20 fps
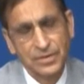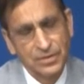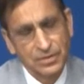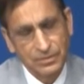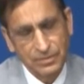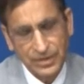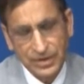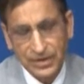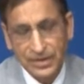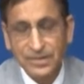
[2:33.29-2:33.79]

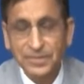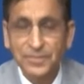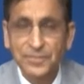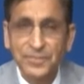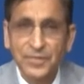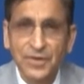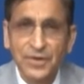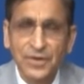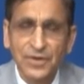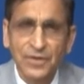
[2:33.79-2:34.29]
Well,
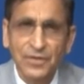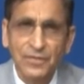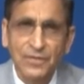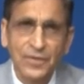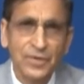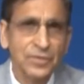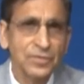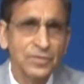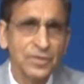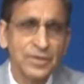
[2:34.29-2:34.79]

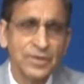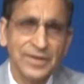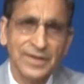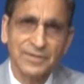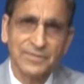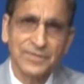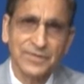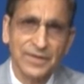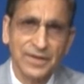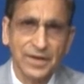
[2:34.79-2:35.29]
we do not
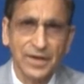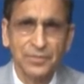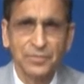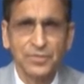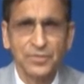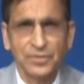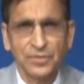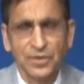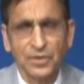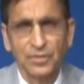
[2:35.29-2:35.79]
have time
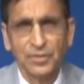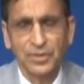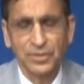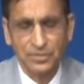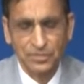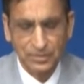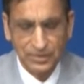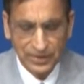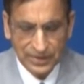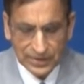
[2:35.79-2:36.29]
to go
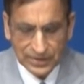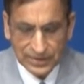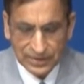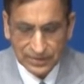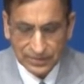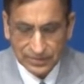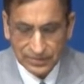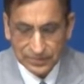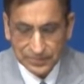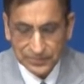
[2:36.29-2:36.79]
into
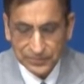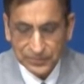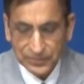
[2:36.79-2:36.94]
detail.